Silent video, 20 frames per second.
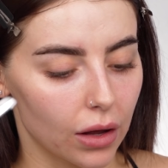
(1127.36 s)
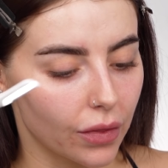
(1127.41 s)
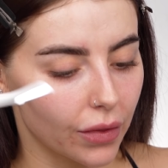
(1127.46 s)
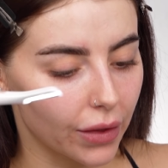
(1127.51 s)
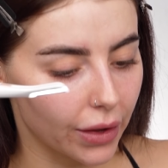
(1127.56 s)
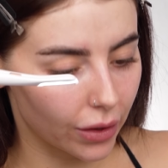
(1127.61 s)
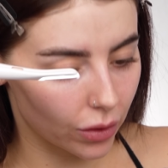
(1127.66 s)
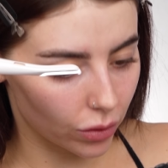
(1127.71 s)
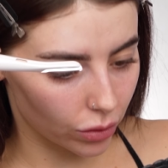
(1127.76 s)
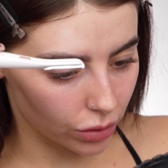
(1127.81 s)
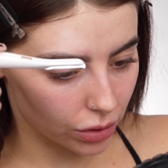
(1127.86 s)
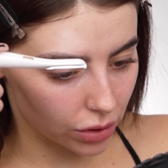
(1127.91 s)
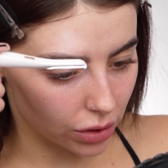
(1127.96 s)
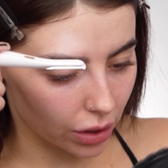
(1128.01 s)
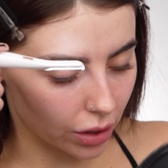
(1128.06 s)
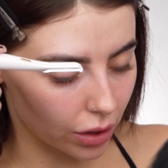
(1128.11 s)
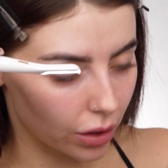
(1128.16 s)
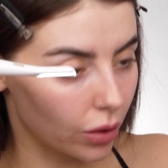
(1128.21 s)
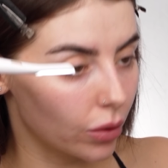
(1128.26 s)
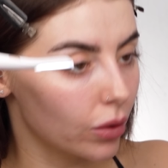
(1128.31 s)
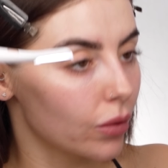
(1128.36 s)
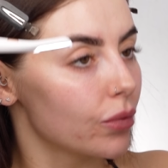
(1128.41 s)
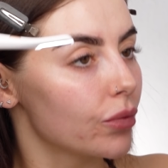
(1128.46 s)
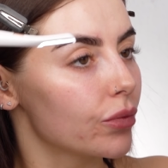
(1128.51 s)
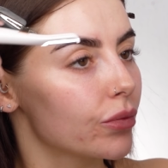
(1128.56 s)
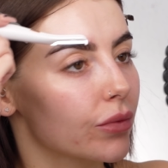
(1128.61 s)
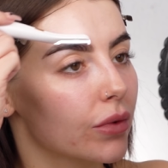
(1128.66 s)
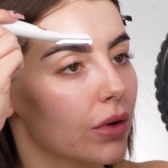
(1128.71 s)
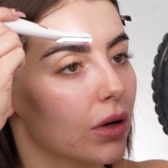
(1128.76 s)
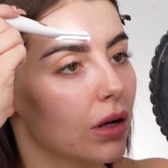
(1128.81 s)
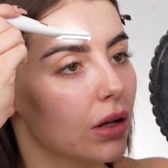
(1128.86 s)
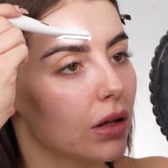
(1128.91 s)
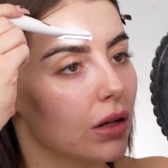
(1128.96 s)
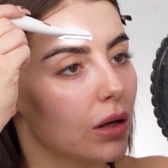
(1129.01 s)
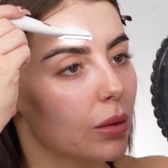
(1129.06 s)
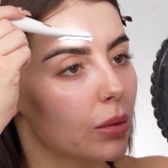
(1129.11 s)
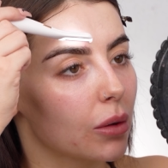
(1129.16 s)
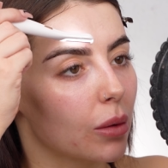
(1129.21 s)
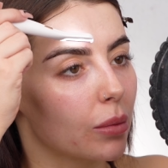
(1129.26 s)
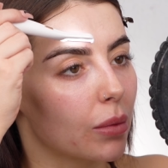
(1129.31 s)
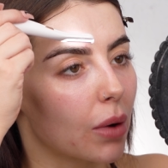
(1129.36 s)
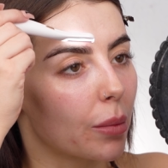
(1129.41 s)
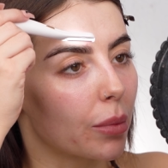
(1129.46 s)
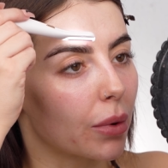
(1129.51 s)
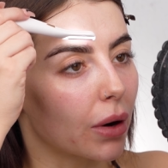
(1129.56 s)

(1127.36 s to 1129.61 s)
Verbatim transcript: And then also a little bit on my